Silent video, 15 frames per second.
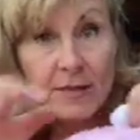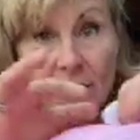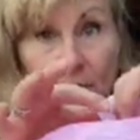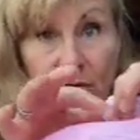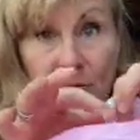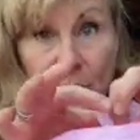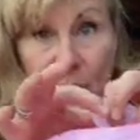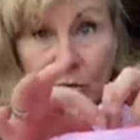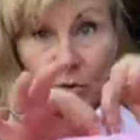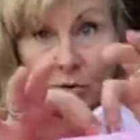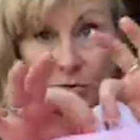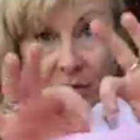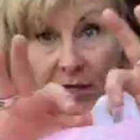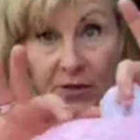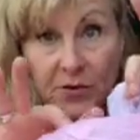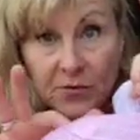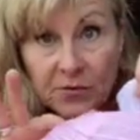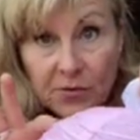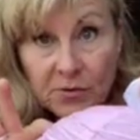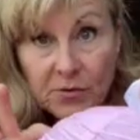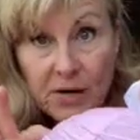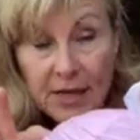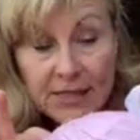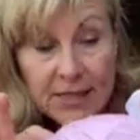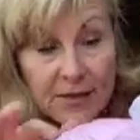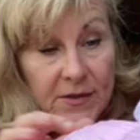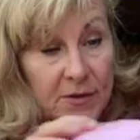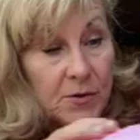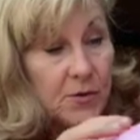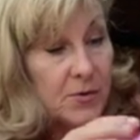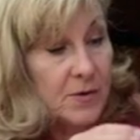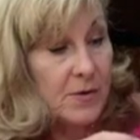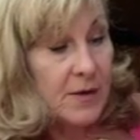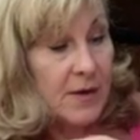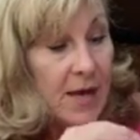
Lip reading: So you've pulled it through like so.